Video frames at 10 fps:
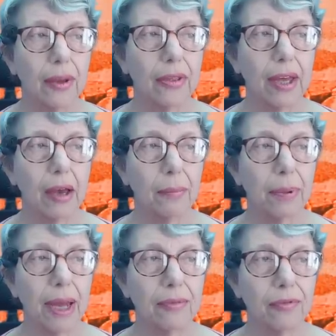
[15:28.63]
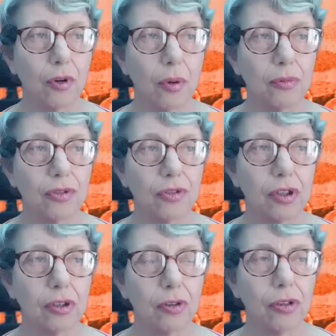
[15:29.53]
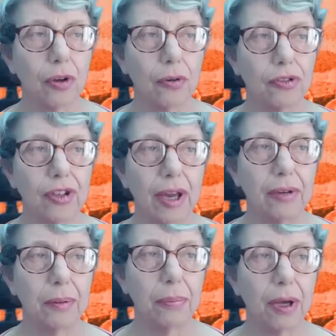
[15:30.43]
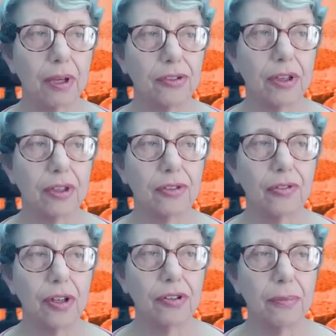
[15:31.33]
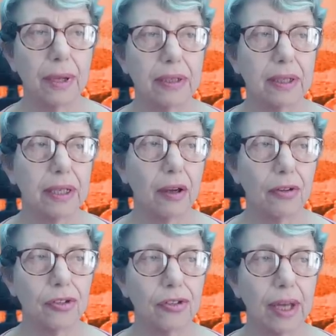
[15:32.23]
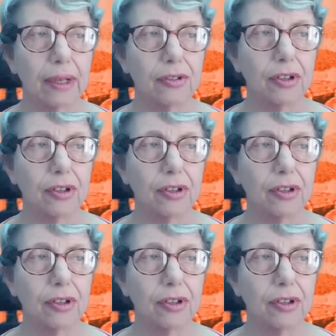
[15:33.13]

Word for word: They are platforms for an authoritarian party that's fundamentally hostile